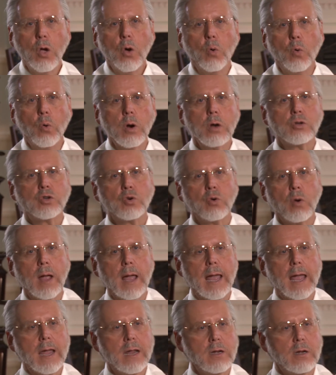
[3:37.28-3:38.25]
we're
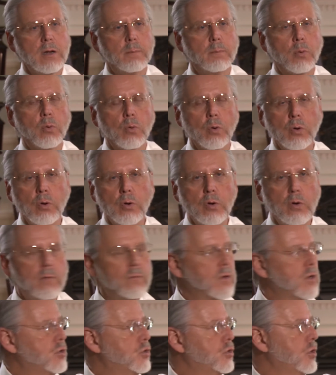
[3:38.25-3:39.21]
trying to prove
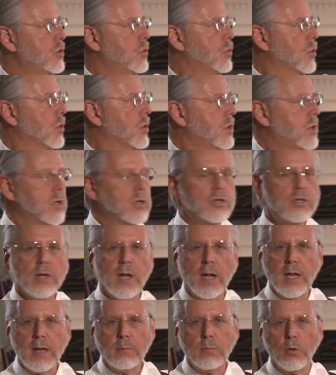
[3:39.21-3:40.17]
that you were
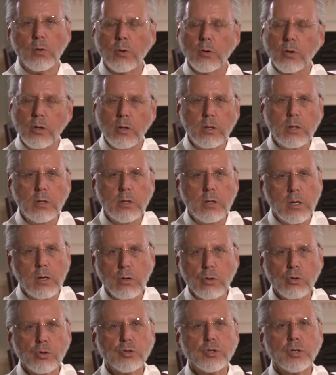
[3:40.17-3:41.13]
disabled
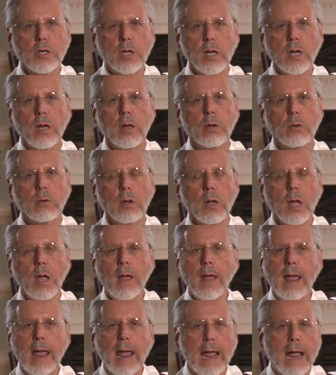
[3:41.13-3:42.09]
years ago,
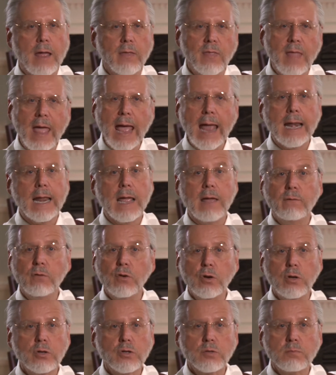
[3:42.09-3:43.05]
and that
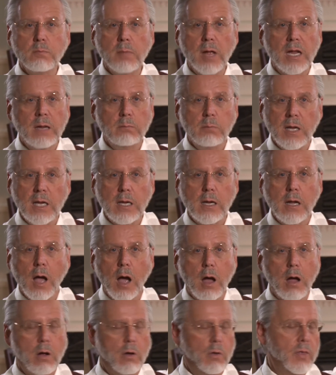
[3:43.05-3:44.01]
evidence may be
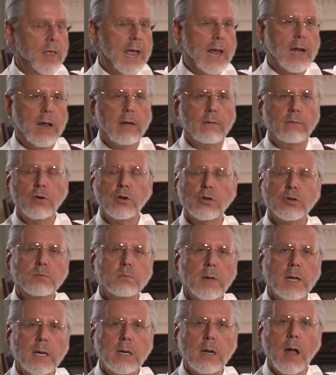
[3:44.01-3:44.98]
gone. That evidence
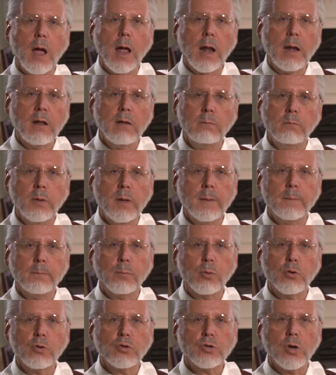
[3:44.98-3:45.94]
may not have been
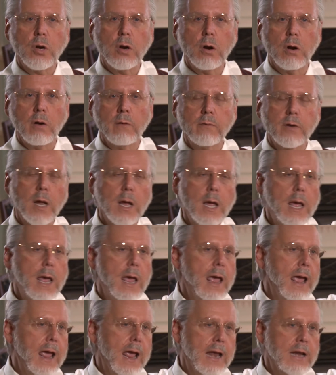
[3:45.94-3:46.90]
preserved.
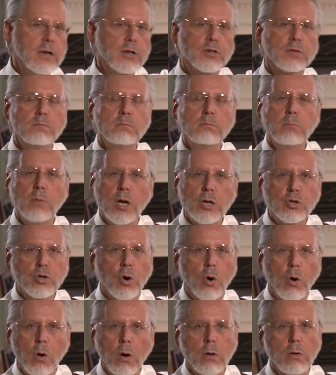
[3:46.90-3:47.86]
And it's much
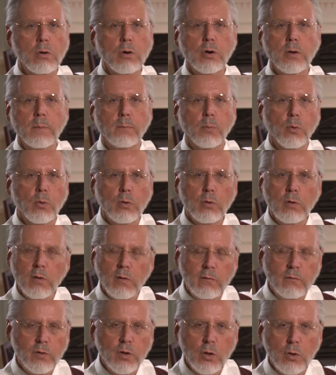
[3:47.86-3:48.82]
harder to
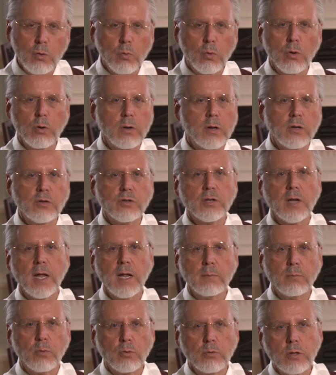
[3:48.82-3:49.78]
prove you were
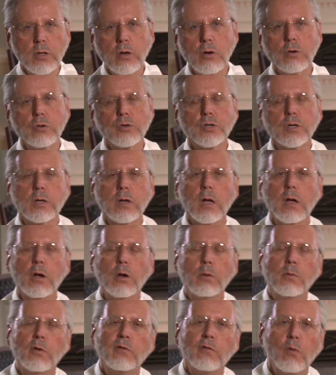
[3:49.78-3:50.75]
disabled years
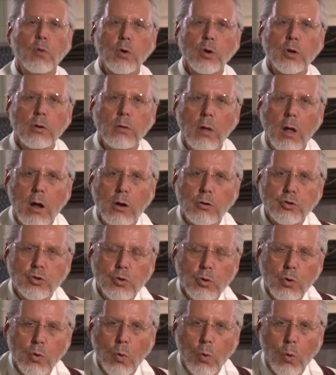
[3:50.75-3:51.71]
ago before you lost
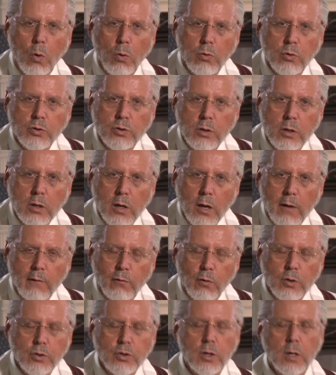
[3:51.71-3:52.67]
your quarters of
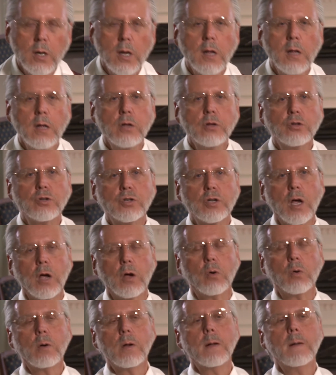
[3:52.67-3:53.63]
coverage.
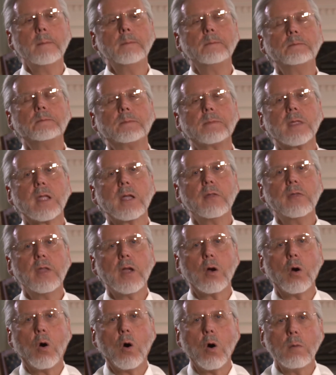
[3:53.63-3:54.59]
So
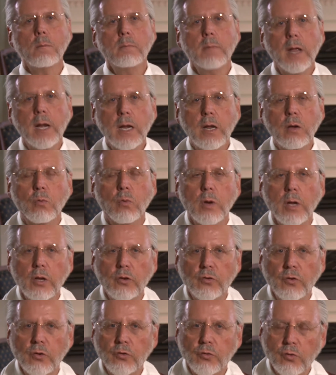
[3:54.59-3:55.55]
there are many
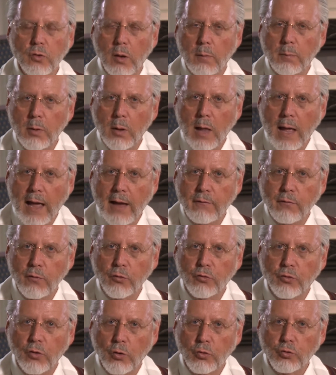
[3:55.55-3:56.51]
reasons to apply for
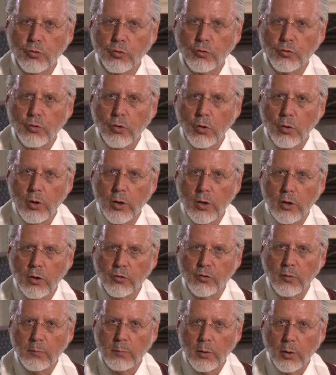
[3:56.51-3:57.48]
Social Security
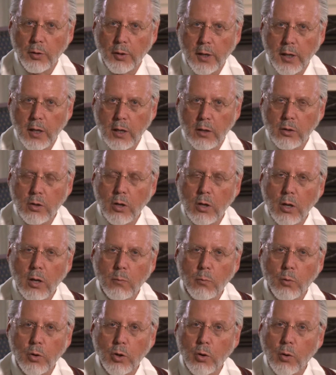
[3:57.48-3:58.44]
disability
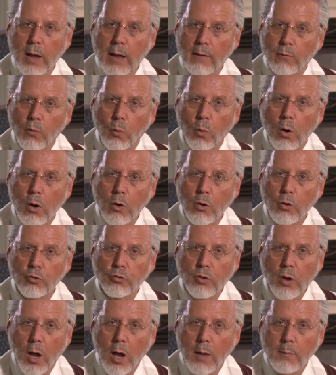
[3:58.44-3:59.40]
income when you have a workers'
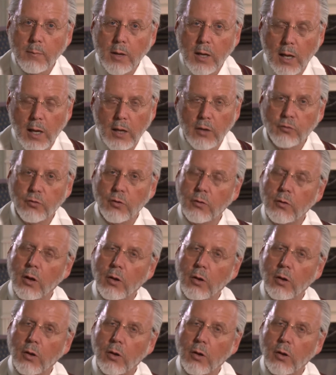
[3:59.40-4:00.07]
comp case, and